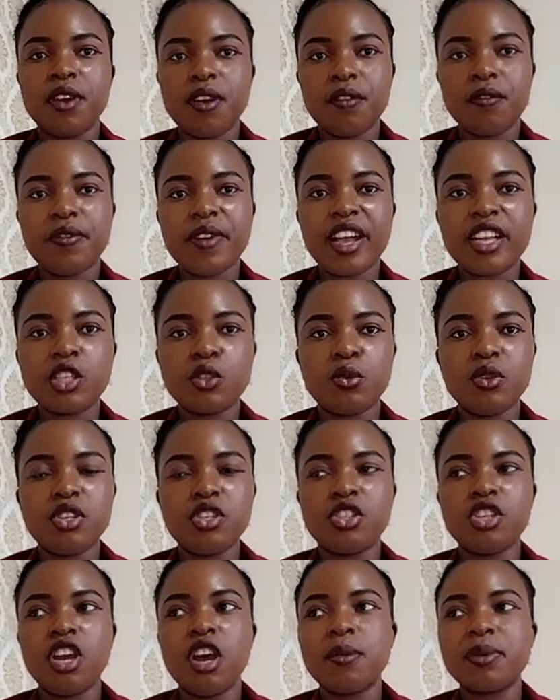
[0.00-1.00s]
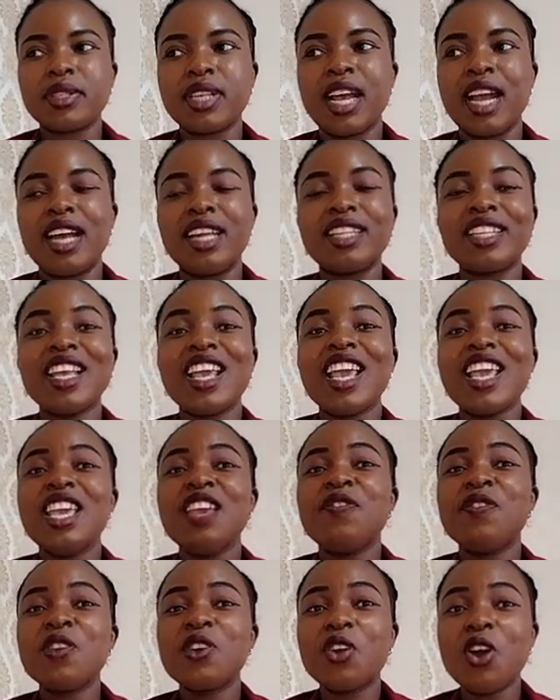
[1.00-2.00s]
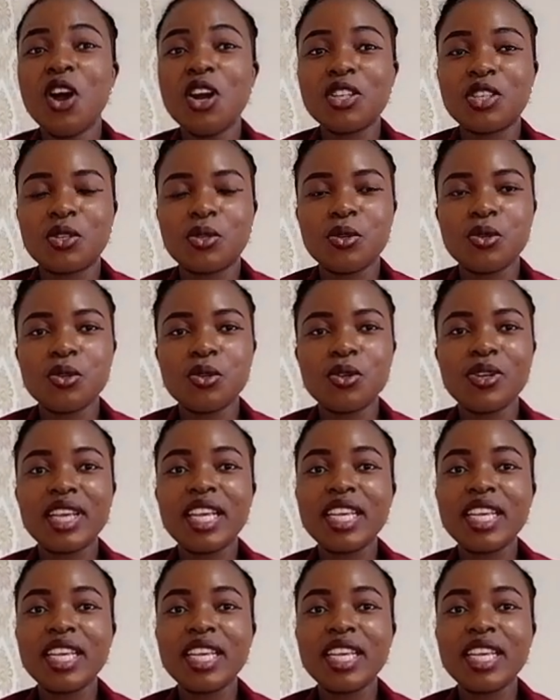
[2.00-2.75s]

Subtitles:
factory jobs, and if you go to